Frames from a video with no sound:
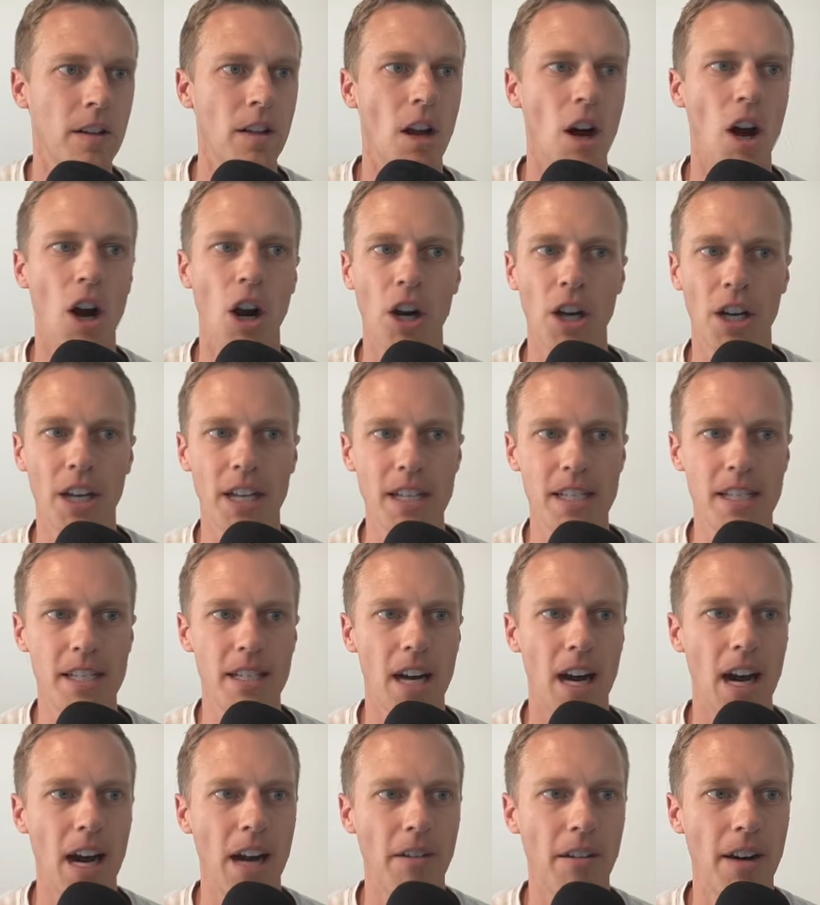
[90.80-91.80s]

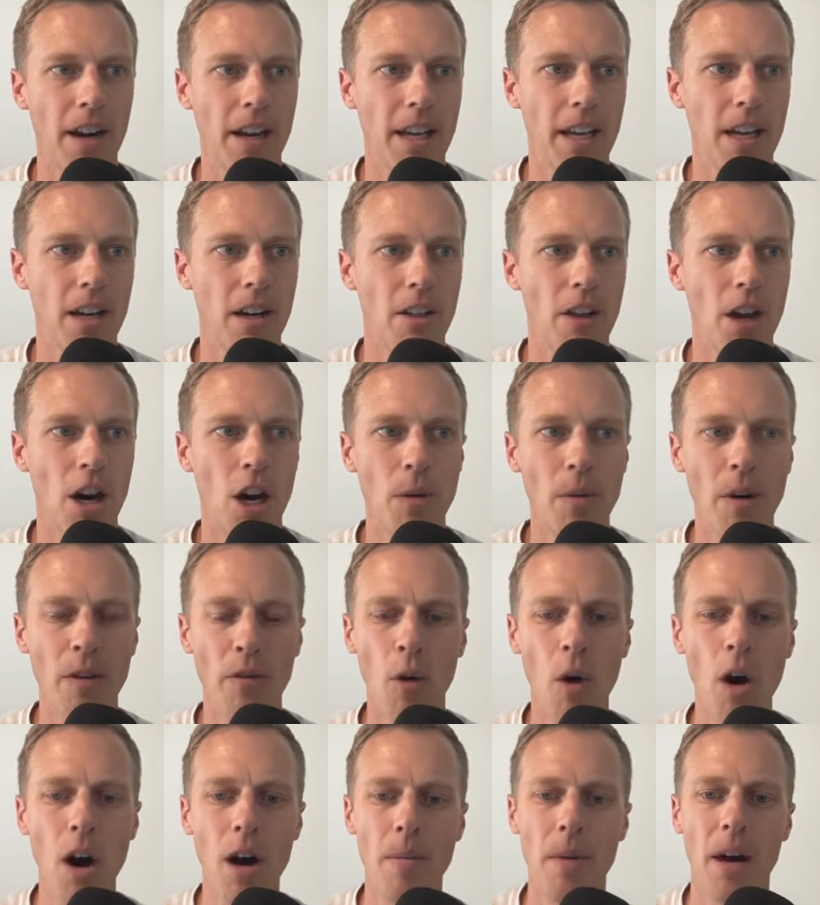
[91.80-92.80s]
Arkansas, right here, the home of
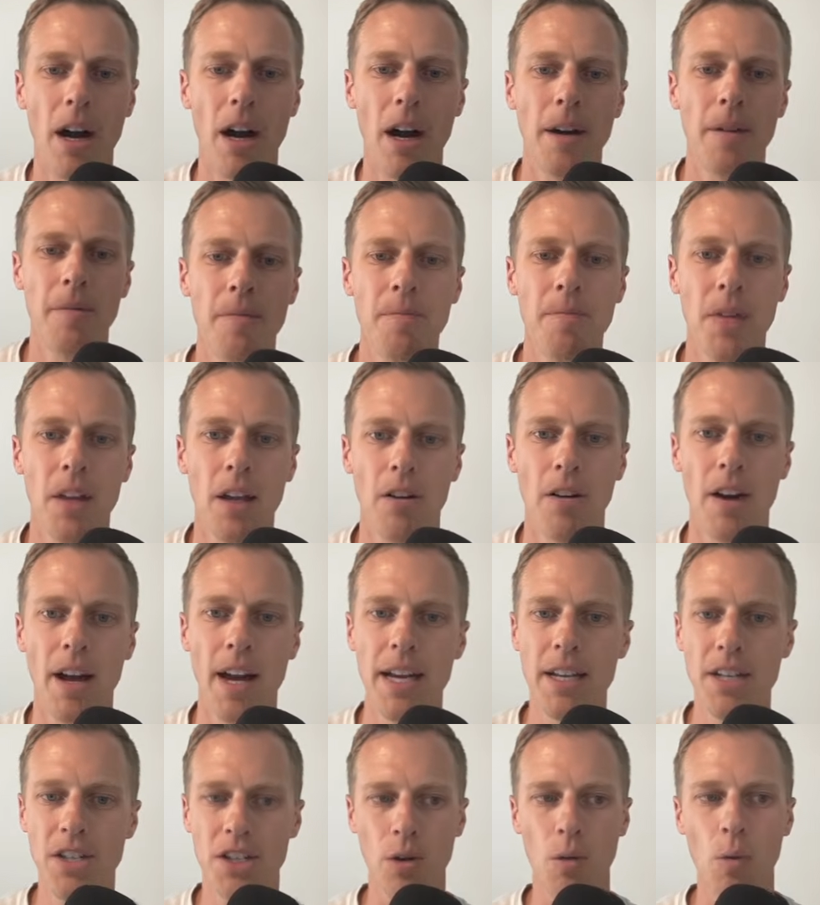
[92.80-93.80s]
Walmart.
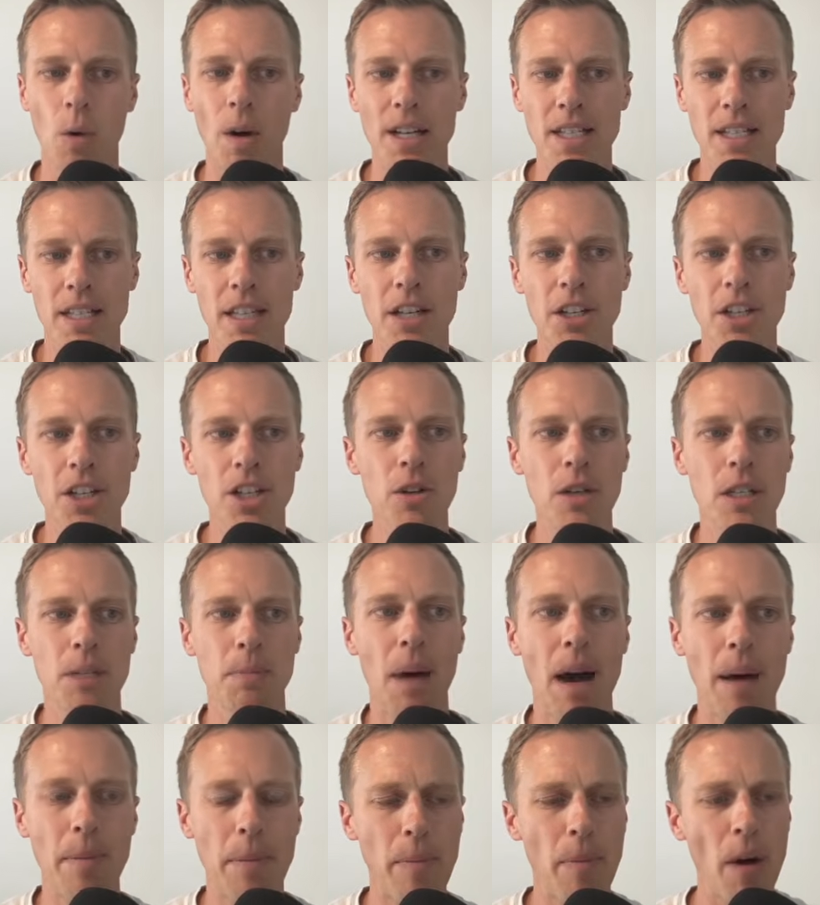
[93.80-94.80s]
Right? So what it's going to do is
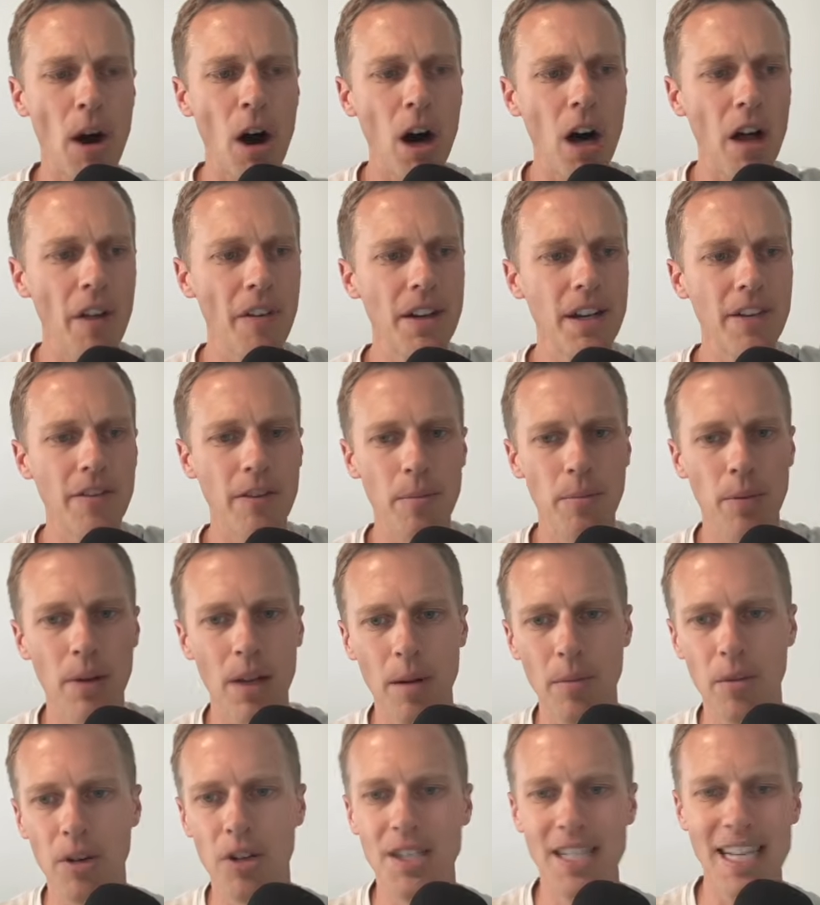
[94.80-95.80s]
pop up all the different
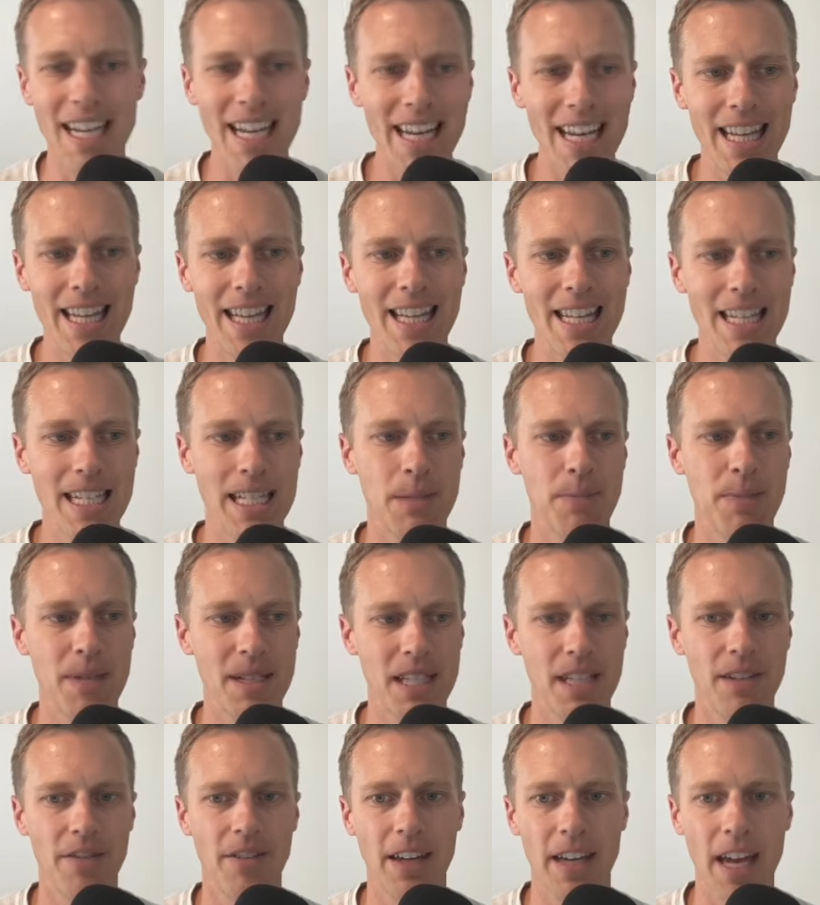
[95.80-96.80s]
plumbers in this
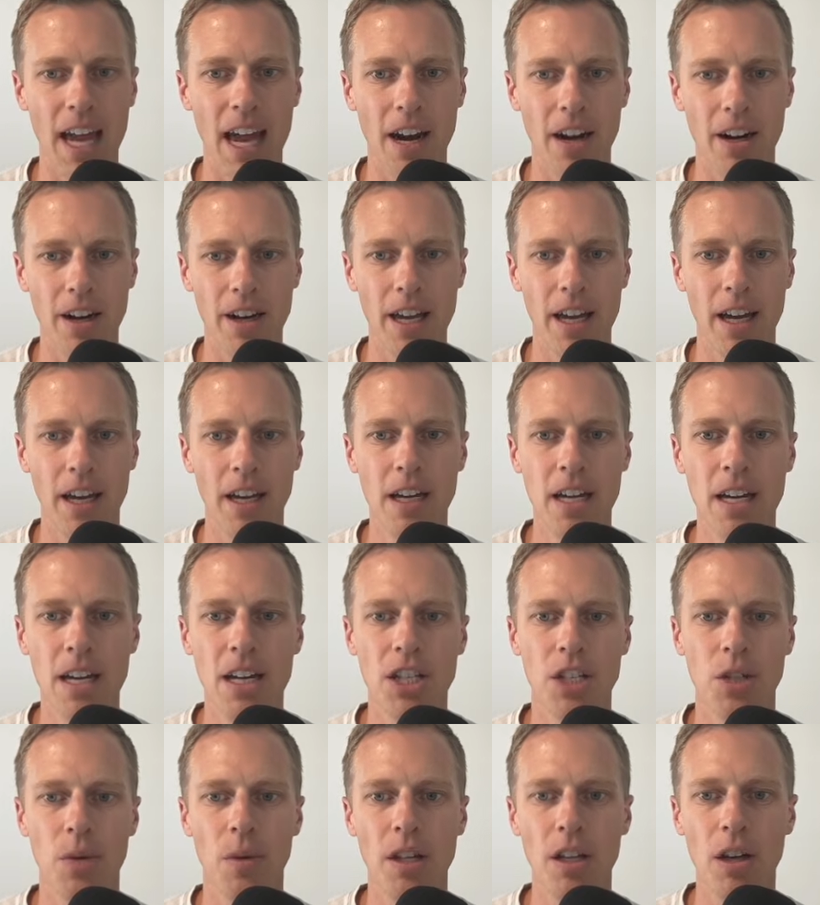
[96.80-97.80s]
specific area.
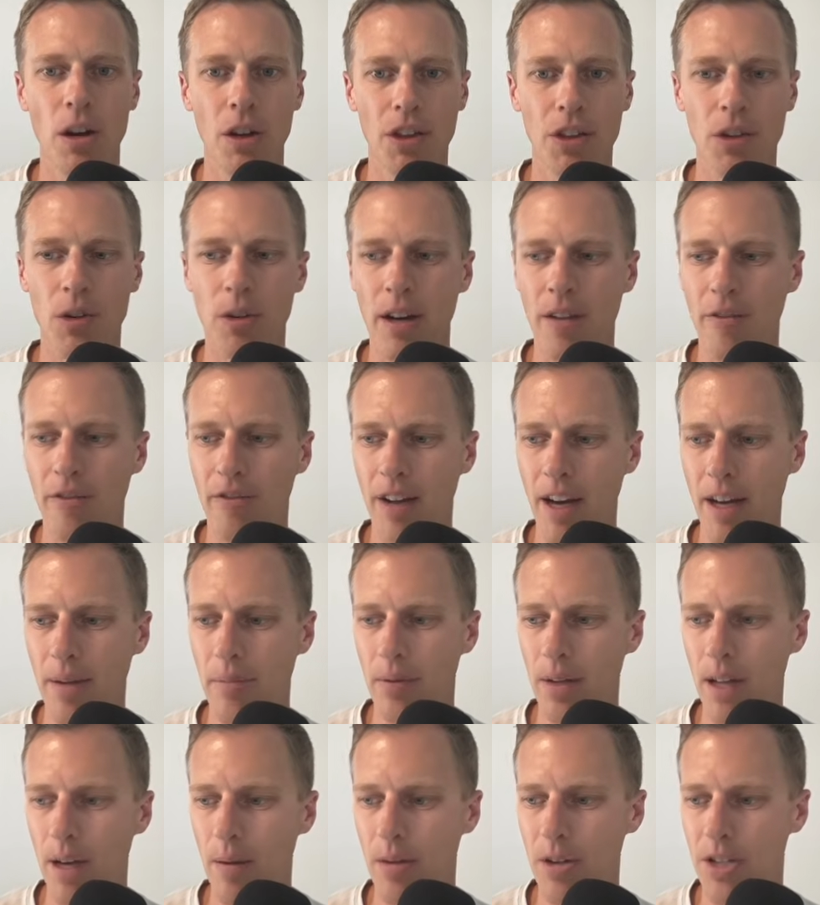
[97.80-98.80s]
So we can go through and find
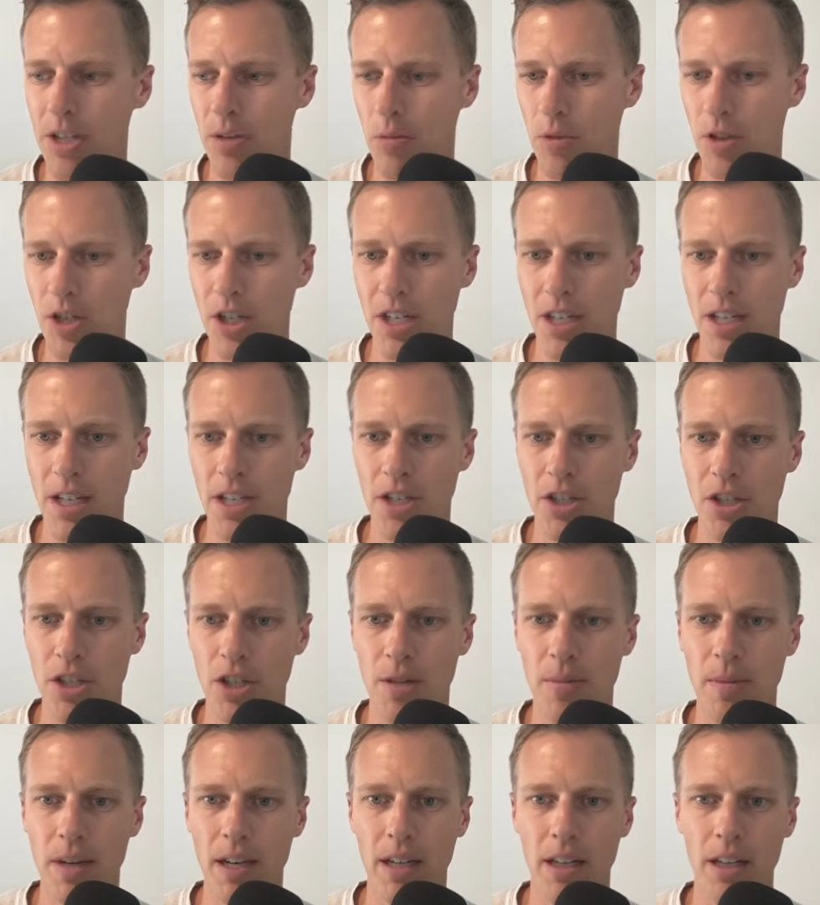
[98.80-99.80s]
plumbers. And we're just going to
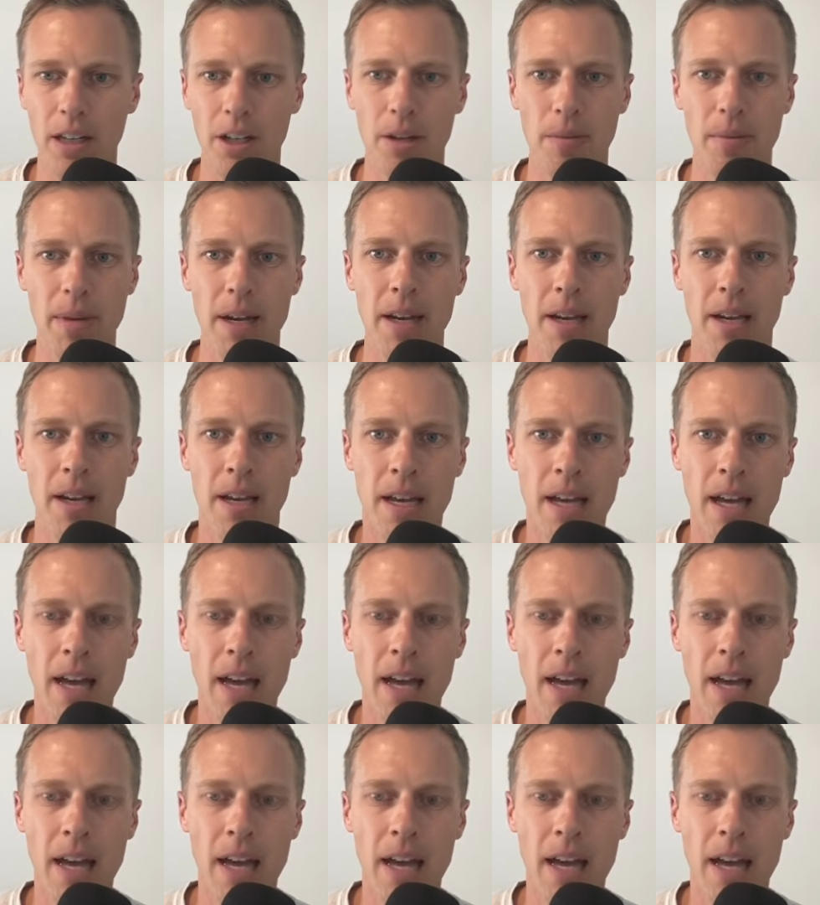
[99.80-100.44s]
zoom in a little bit.